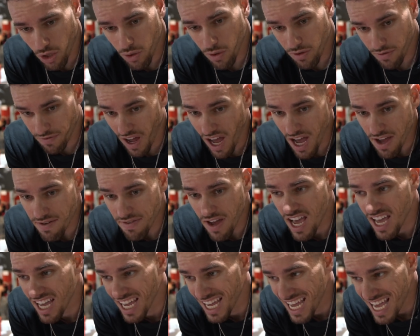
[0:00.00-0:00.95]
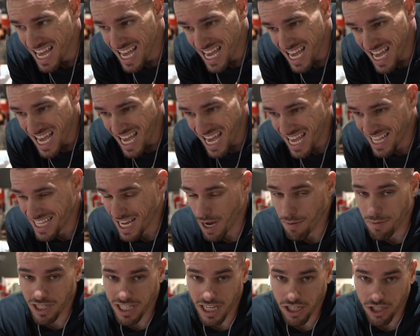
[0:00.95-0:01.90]
off with 5
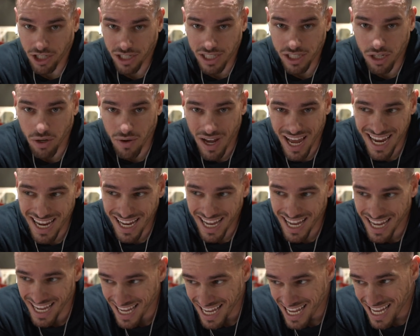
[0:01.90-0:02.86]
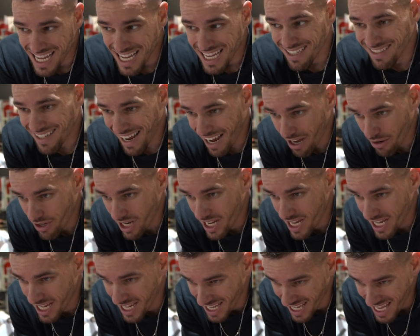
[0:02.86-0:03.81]
time of attention. So 8 down,
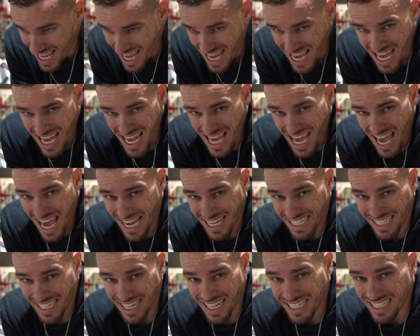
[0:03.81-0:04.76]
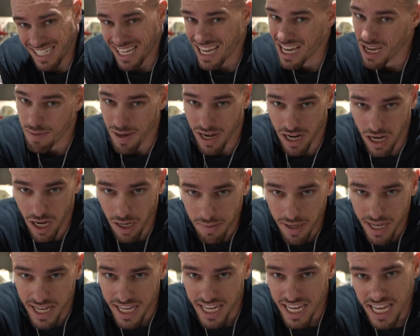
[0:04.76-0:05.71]
eight seconds, back up.
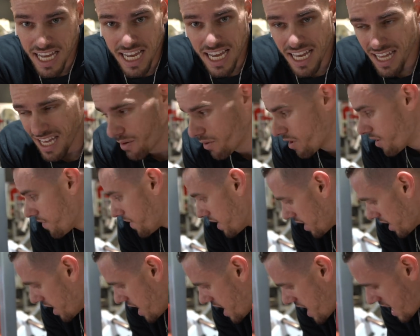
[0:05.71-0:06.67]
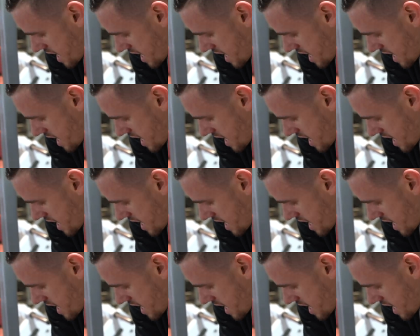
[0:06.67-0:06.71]
I went over here,